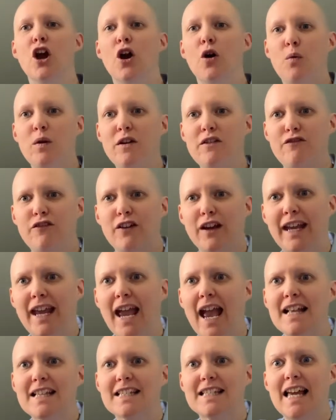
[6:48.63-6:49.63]
we
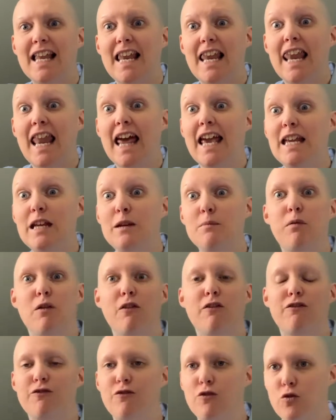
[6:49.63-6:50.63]
forget to lay
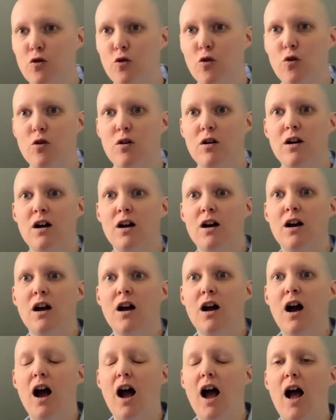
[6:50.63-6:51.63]
before
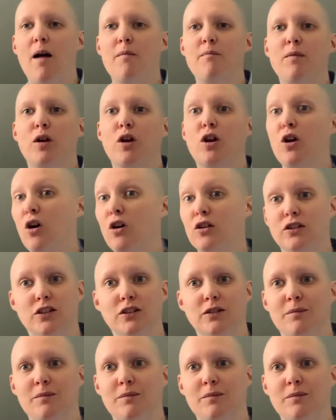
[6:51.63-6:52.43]
God.